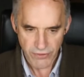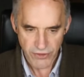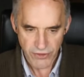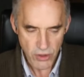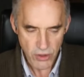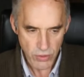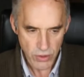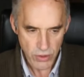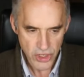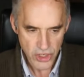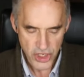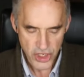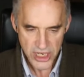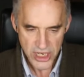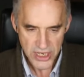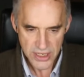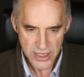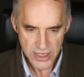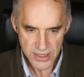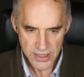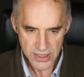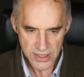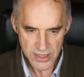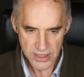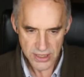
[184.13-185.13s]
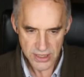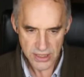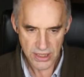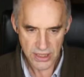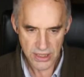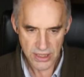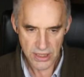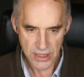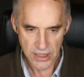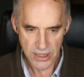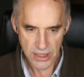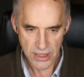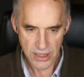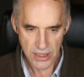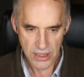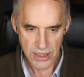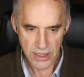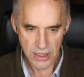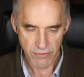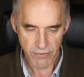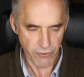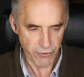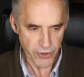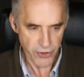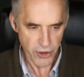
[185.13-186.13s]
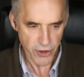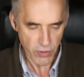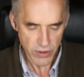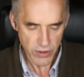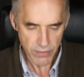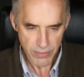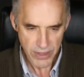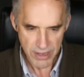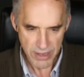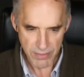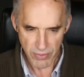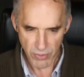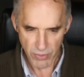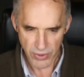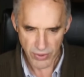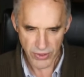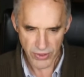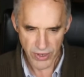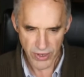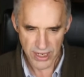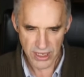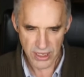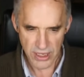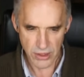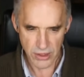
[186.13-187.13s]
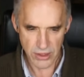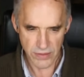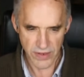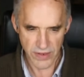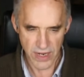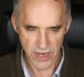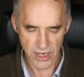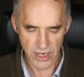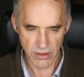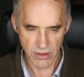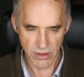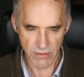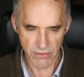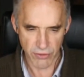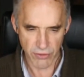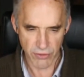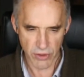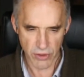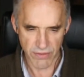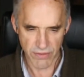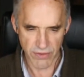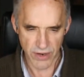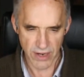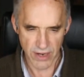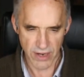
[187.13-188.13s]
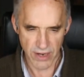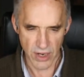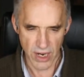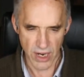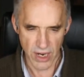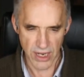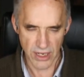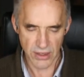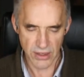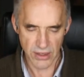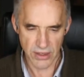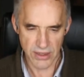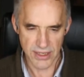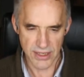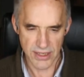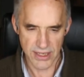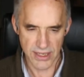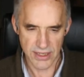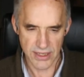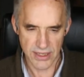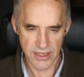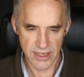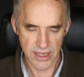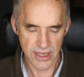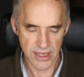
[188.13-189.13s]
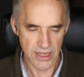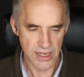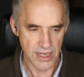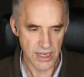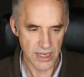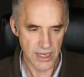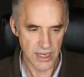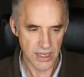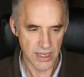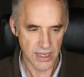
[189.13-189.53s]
Fewer geniuses? fewer people with IQs of 145 or 160.